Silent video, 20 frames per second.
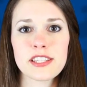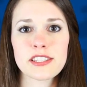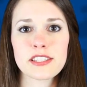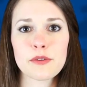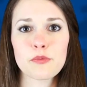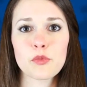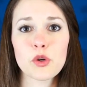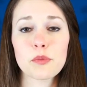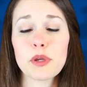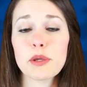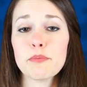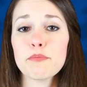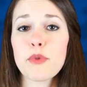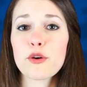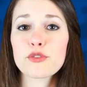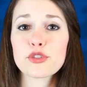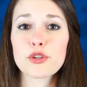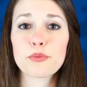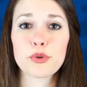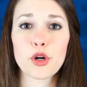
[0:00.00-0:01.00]
system would be
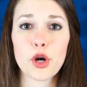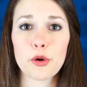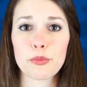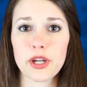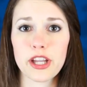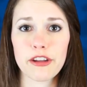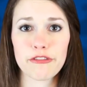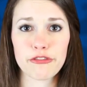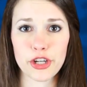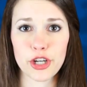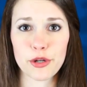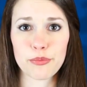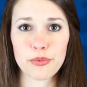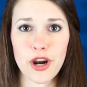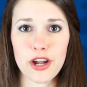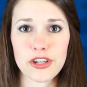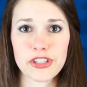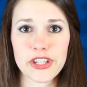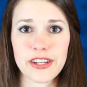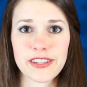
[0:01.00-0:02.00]
most appropriate for your
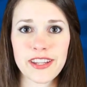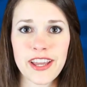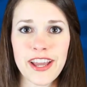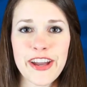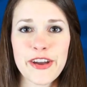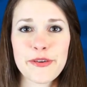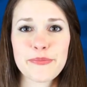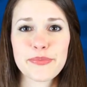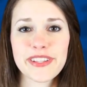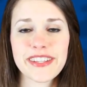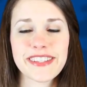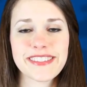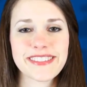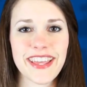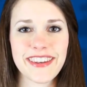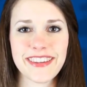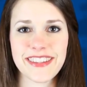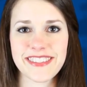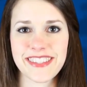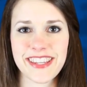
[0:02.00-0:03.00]
project, please
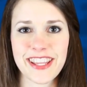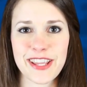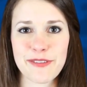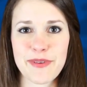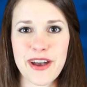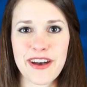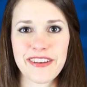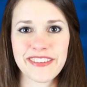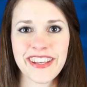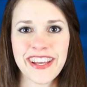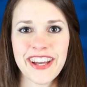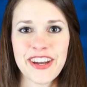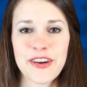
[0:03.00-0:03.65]
send us an email.